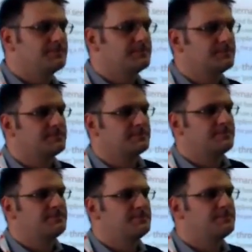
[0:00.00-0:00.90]
tipping point,
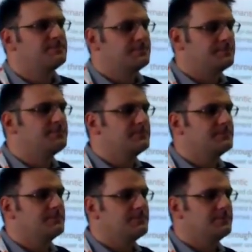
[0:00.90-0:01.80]

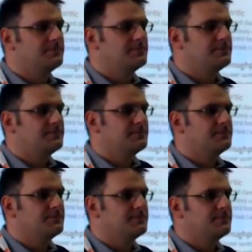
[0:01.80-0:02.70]
right? And
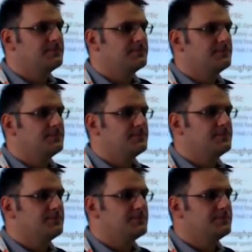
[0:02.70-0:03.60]
I
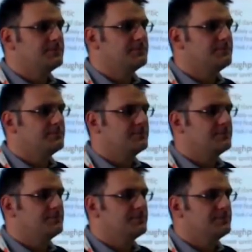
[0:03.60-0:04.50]
guess that would
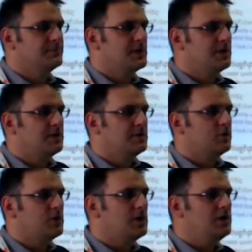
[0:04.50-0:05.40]
also help. with-
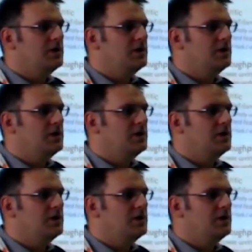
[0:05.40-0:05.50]
Why?